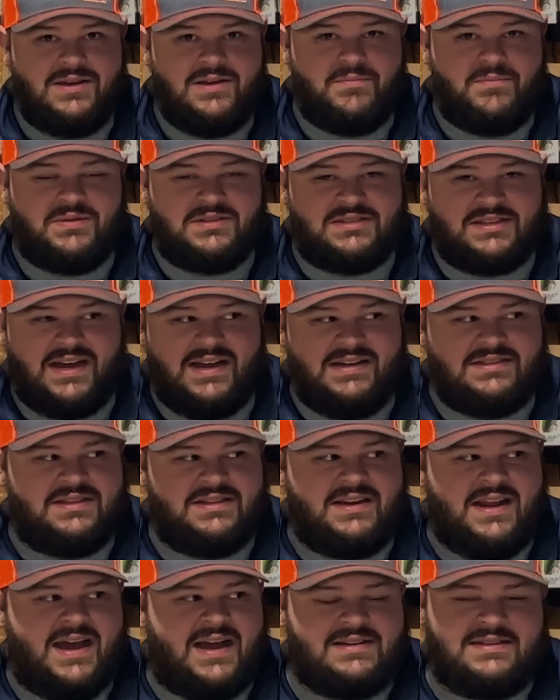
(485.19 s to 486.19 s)
besides the
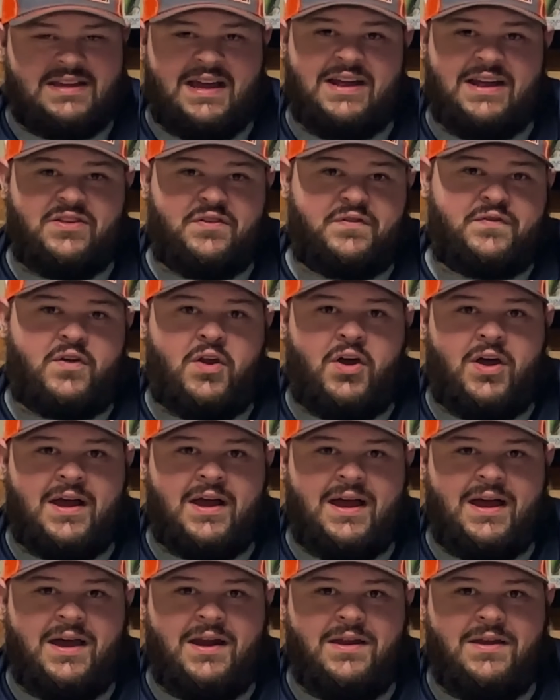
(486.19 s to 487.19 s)
knot tying the frog
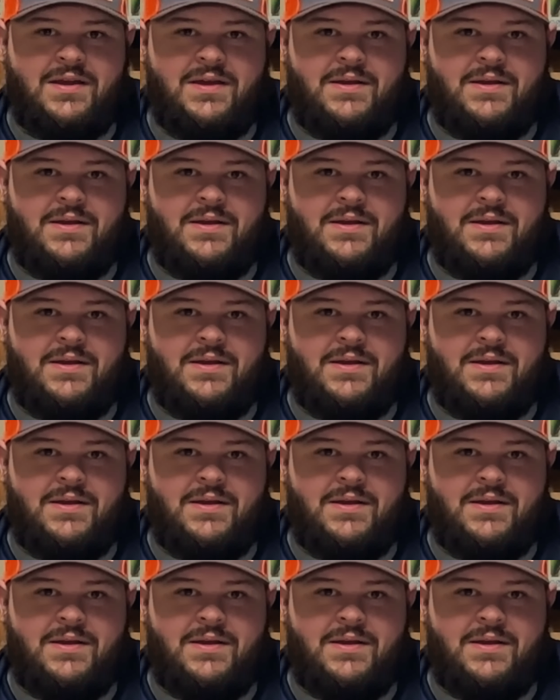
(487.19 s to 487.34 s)
on,